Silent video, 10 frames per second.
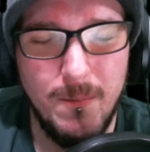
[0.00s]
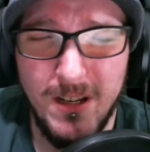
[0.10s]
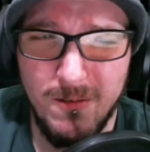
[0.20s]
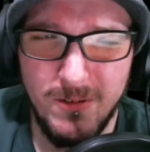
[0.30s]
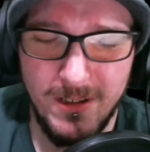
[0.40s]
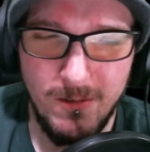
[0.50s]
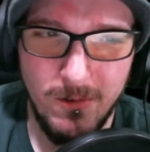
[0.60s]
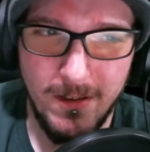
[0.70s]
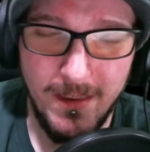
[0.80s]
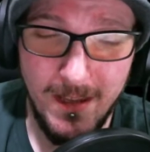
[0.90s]
really
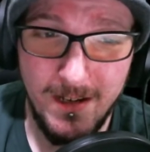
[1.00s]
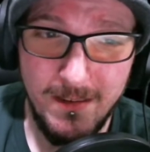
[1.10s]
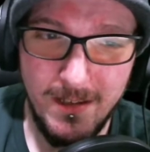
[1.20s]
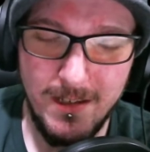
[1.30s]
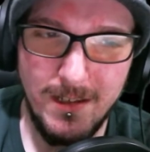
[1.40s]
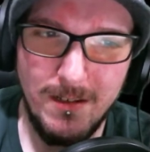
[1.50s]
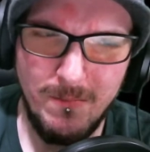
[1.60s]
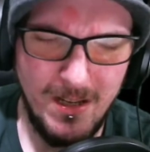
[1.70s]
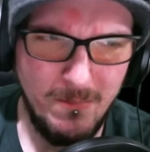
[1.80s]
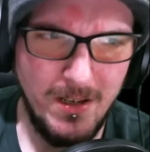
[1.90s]
worth anything in
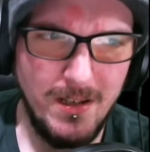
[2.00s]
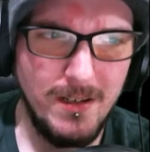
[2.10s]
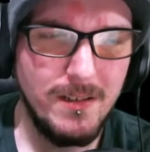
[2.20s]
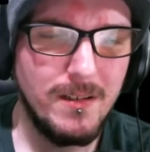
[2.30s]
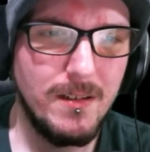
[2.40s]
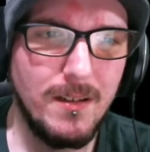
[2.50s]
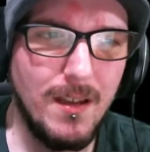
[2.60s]
my mind.